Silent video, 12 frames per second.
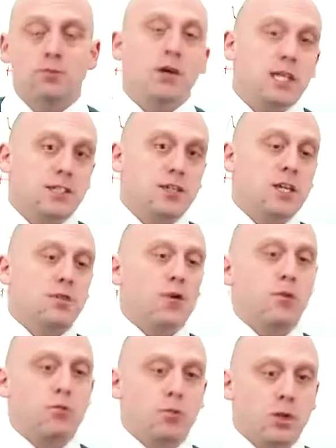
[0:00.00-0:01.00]
But if a
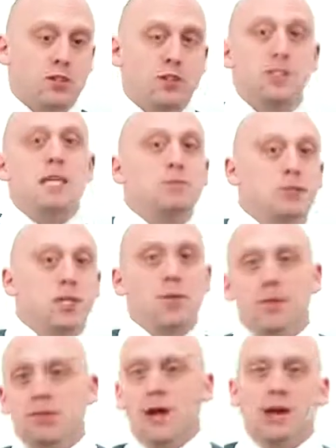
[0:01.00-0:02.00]
person keeps
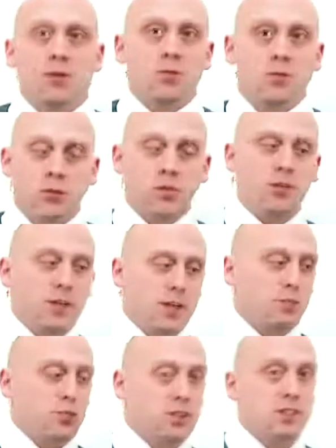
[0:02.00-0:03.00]
coming back over and over
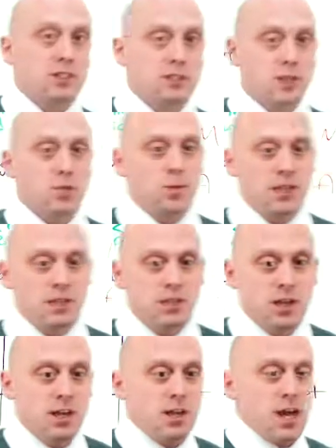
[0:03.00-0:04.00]
again with these syncopes
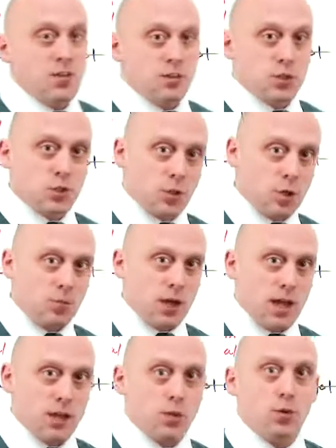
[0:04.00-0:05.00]
and they're disturbed by
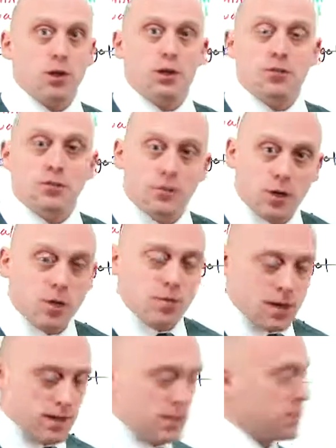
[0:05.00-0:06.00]
it, you want to confirm that it is